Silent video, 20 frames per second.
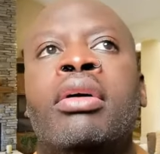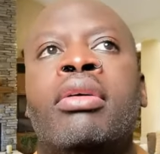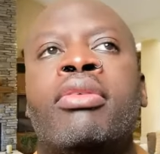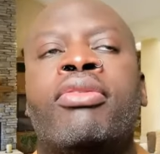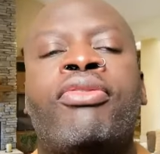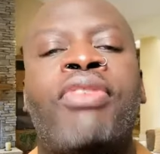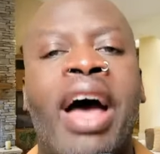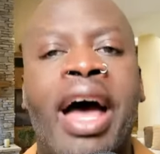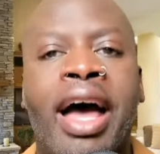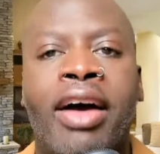
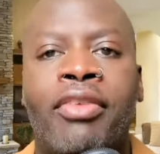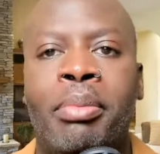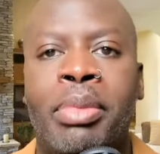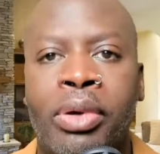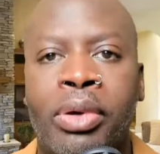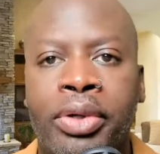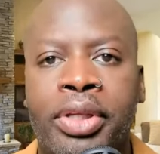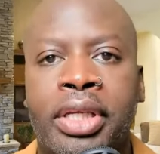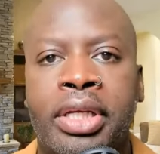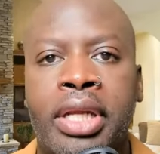five
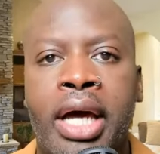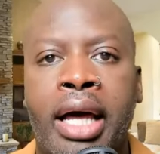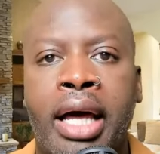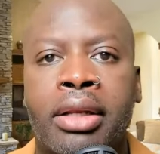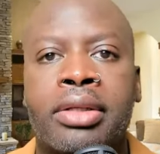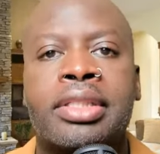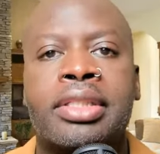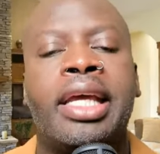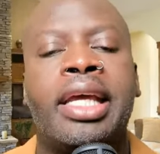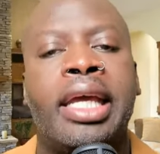million
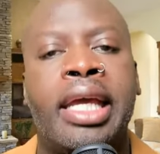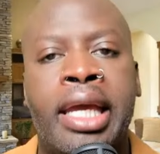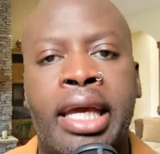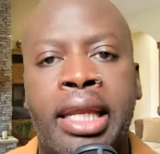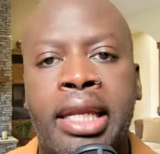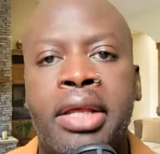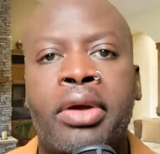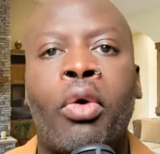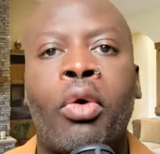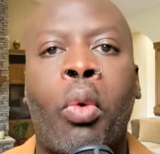dollars,
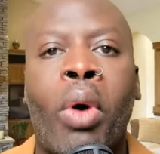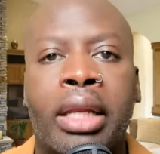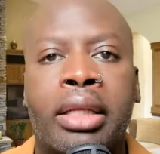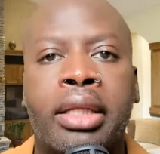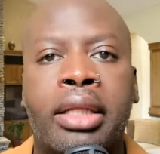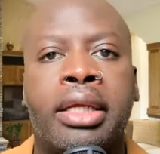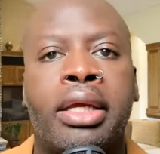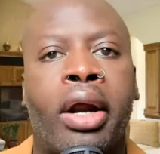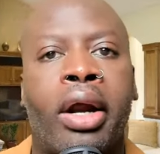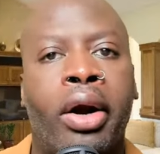
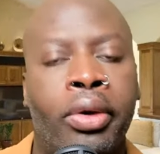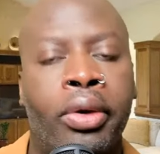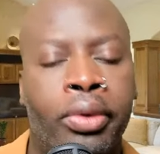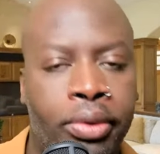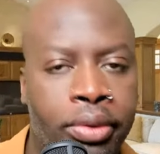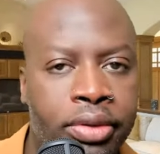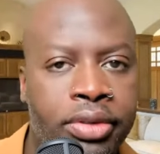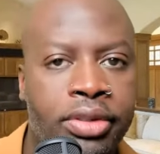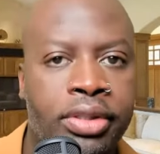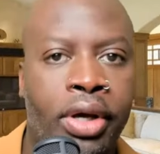inequality
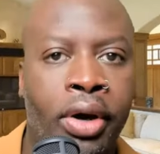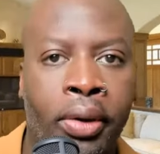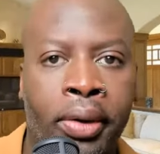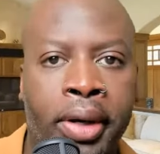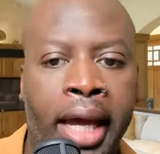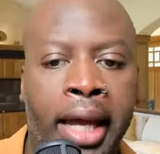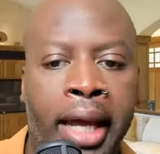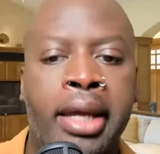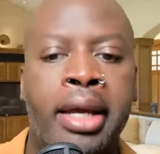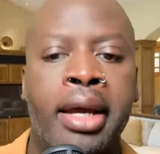hurts,
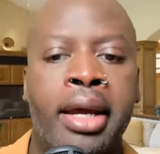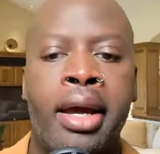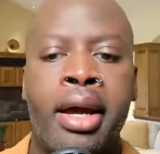okay?